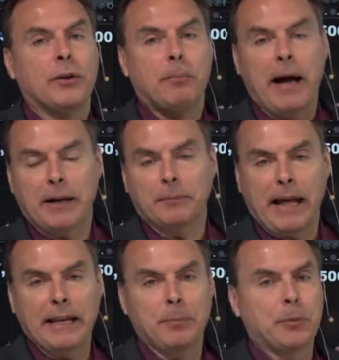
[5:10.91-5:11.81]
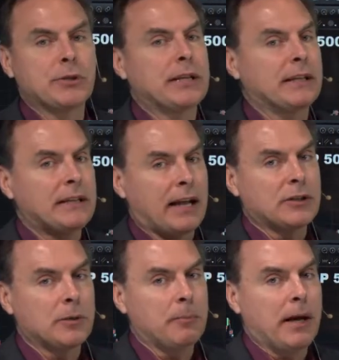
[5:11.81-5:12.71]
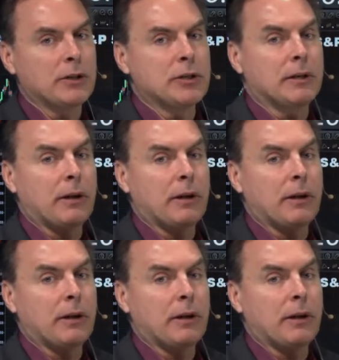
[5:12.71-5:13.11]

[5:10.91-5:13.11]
The bottom 90%, not so much.